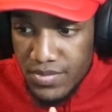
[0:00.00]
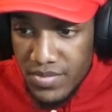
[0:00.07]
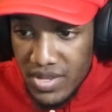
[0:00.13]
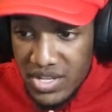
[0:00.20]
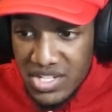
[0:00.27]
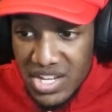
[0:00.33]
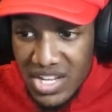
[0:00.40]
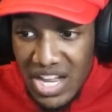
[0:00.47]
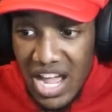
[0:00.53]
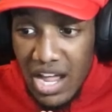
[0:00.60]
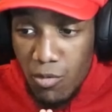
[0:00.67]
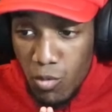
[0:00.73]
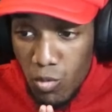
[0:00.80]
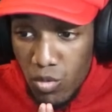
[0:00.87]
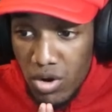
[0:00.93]
It's a lot
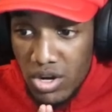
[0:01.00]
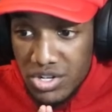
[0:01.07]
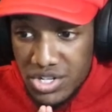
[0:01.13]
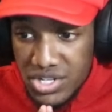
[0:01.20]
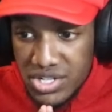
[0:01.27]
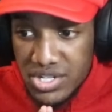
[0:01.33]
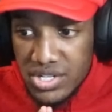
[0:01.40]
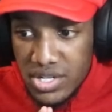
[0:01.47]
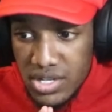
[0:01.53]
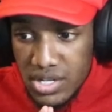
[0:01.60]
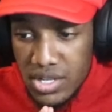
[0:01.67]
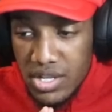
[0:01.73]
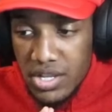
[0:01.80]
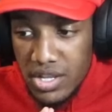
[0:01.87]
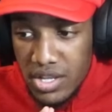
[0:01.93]
worse
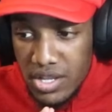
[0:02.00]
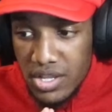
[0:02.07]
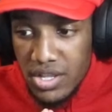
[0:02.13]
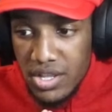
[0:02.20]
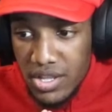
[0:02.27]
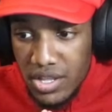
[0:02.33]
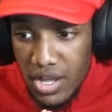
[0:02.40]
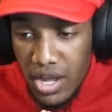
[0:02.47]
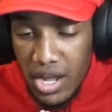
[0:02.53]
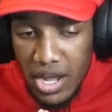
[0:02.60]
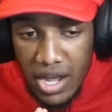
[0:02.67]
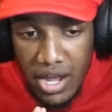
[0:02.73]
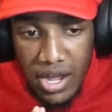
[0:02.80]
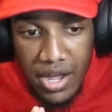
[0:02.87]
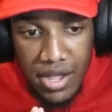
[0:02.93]

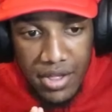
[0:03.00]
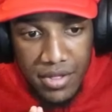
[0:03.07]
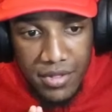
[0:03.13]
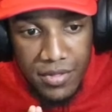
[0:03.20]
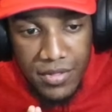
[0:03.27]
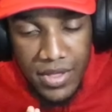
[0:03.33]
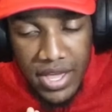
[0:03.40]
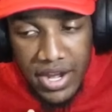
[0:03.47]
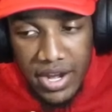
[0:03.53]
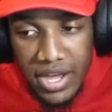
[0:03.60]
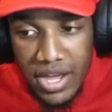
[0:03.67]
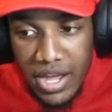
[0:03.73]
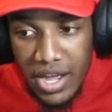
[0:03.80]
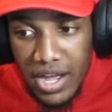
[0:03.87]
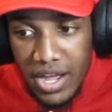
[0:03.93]
uh, than
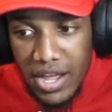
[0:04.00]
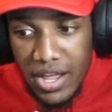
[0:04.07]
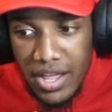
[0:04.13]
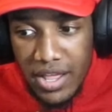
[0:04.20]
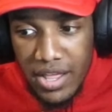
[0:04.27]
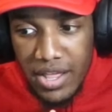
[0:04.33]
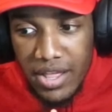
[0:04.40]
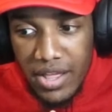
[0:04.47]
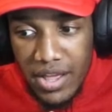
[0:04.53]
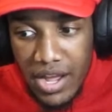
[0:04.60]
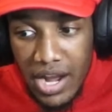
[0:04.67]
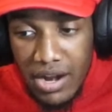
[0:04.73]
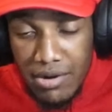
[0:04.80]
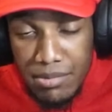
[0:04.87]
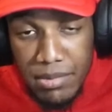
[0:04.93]
uh,
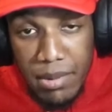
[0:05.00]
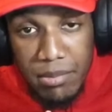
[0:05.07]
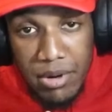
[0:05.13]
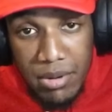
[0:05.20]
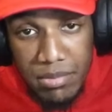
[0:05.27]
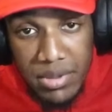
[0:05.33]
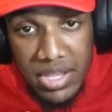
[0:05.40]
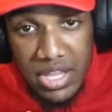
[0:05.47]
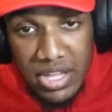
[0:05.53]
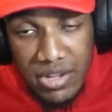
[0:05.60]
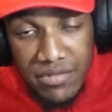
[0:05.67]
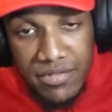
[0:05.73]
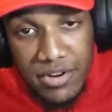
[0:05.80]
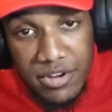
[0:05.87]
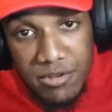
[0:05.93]
I remember it being
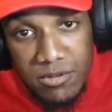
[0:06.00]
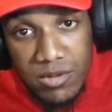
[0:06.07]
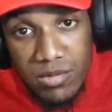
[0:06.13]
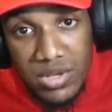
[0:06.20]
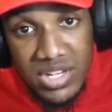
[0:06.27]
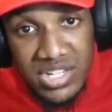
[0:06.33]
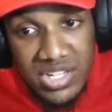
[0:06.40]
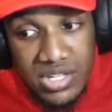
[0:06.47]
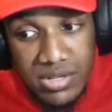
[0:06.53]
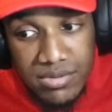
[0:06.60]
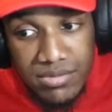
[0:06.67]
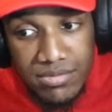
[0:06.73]
for you, Luigi.